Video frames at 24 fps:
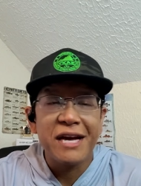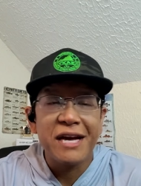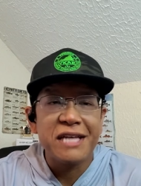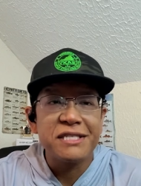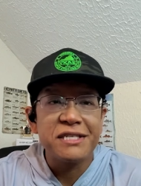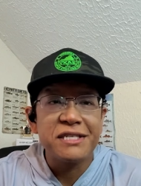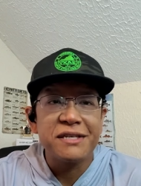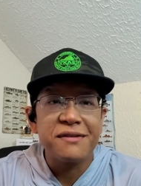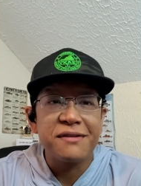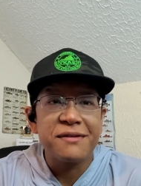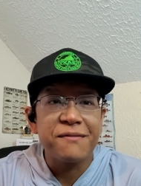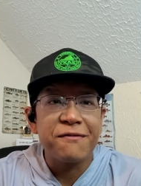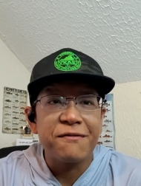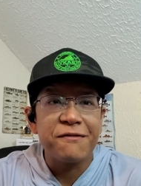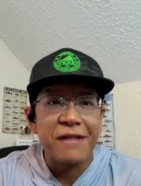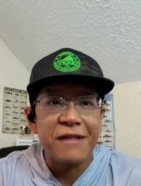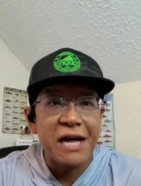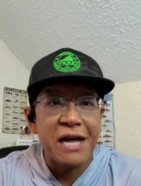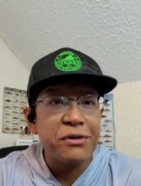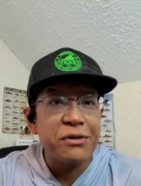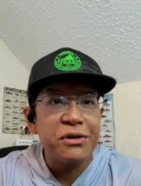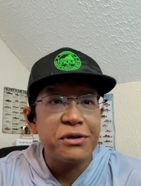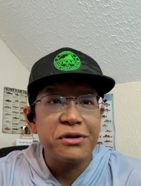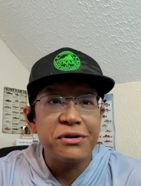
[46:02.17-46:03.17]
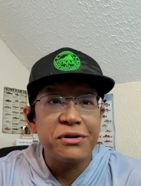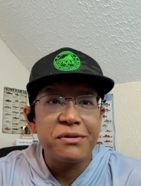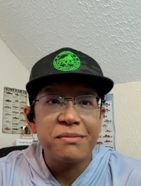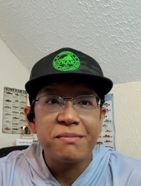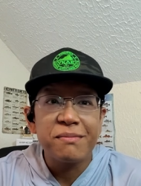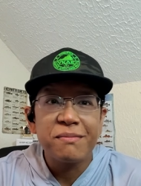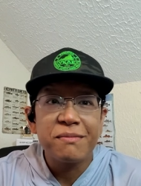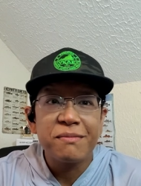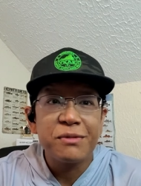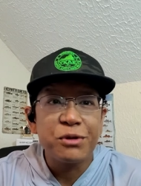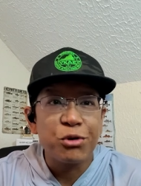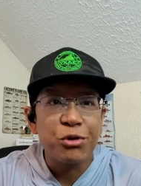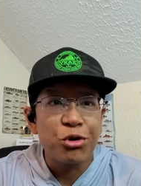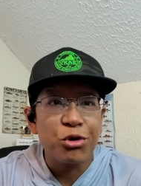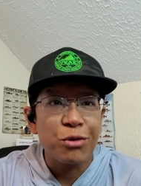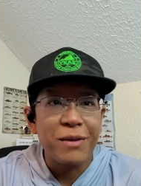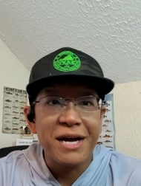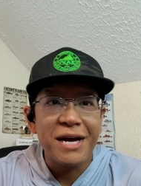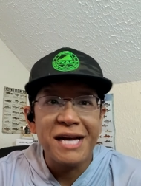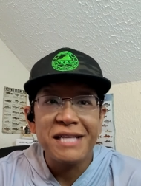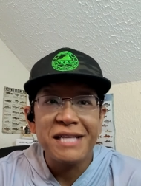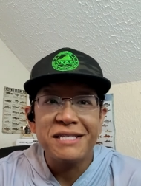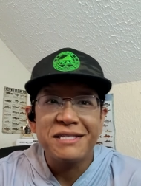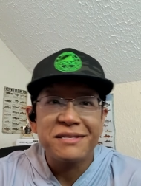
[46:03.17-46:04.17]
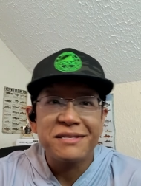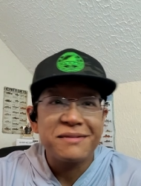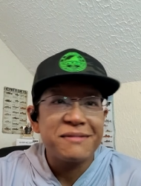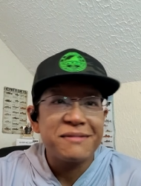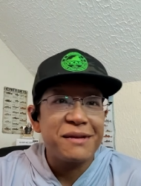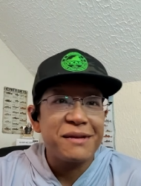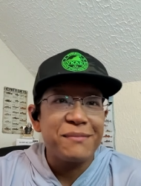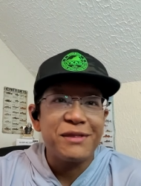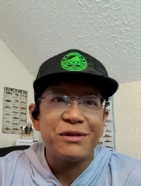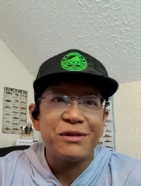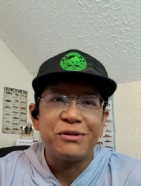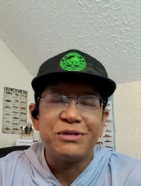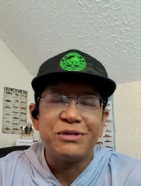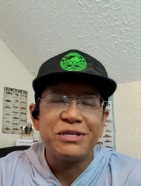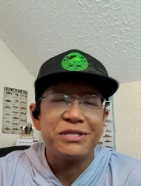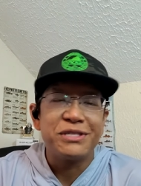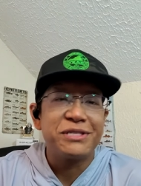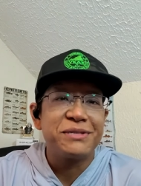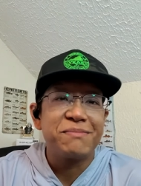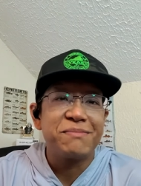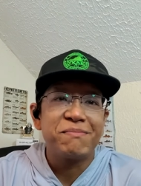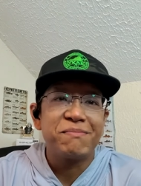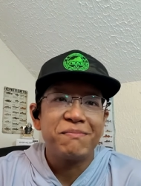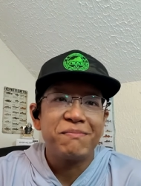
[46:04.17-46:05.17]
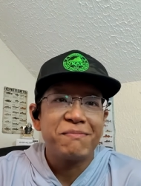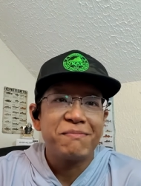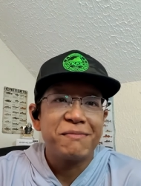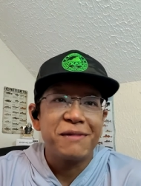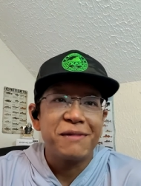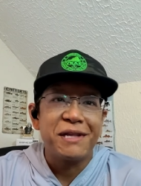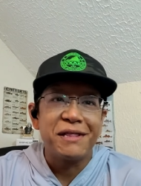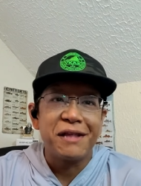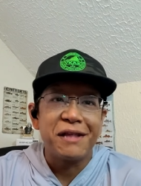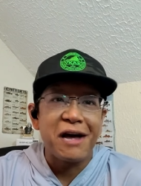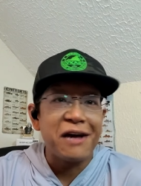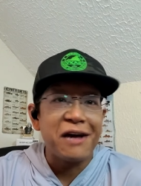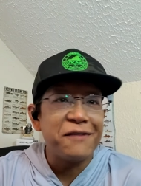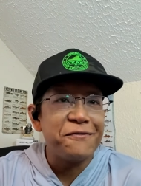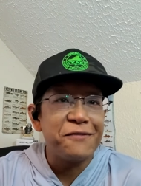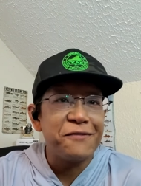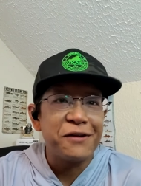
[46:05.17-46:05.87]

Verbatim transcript: catching flounder, doormats. I mean, they're just oh, that's... a lot of